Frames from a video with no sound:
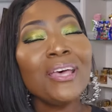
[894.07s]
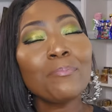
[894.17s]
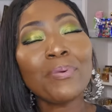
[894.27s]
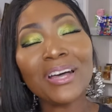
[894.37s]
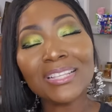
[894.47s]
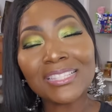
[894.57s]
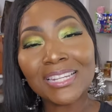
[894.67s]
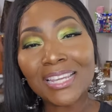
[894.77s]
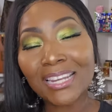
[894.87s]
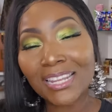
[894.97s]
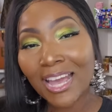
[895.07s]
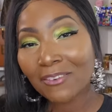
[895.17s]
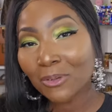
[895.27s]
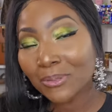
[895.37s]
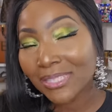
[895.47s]
But Delina La
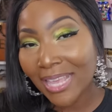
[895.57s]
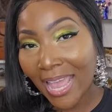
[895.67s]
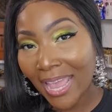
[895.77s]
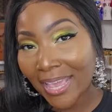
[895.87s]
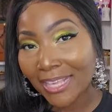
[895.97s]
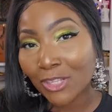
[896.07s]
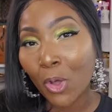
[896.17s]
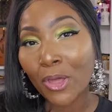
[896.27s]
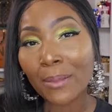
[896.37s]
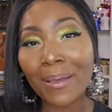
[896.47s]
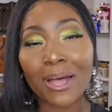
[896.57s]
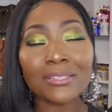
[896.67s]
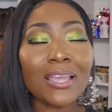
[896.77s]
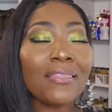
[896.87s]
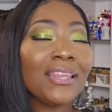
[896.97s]
Rose is all
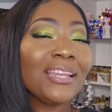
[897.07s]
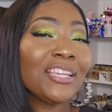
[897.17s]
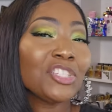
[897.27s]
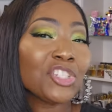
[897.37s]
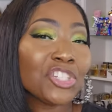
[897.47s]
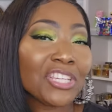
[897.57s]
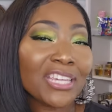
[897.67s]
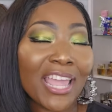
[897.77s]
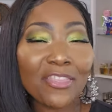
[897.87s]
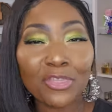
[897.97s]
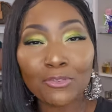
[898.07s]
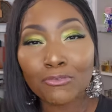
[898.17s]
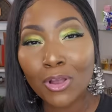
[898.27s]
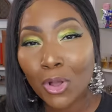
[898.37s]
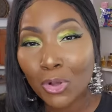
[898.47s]
about the lychee and the
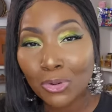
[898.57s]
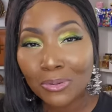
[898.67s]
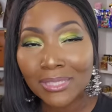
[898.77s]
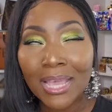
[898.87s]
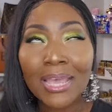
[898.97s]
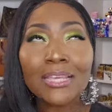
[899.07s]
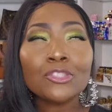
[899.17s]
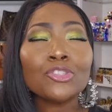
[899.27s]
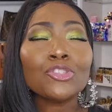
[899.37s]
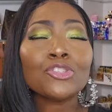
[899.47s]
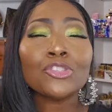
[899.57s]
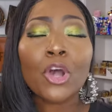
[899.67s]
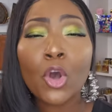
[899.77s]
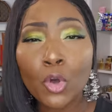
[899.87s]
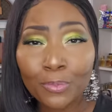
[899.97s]
rose so